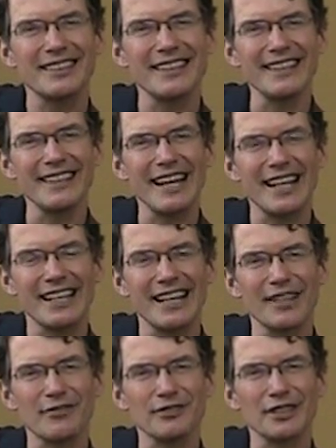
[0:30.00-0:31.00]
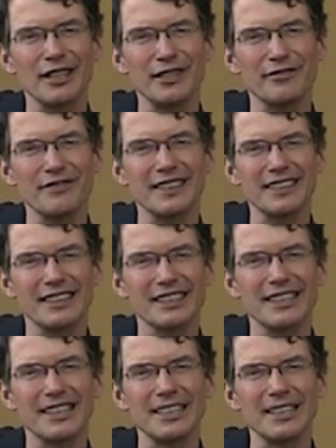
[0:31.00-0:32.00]
in that kind of life
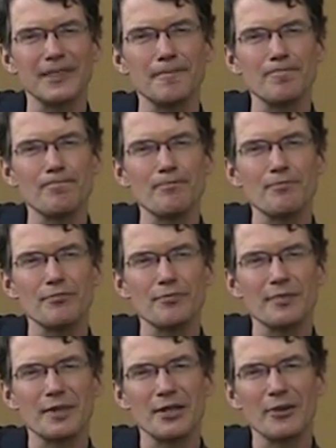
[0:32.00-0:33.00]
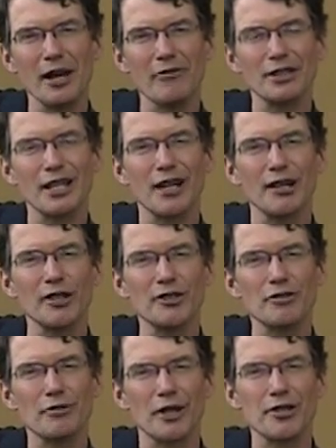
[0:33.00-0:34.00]
is uh, you have a lot of
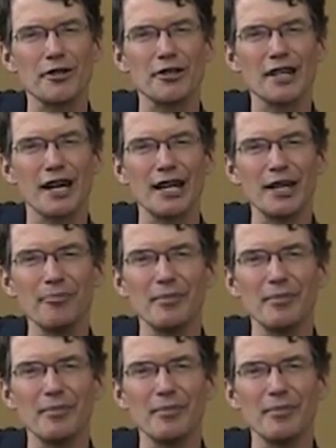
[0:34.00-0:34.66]
unstructured time.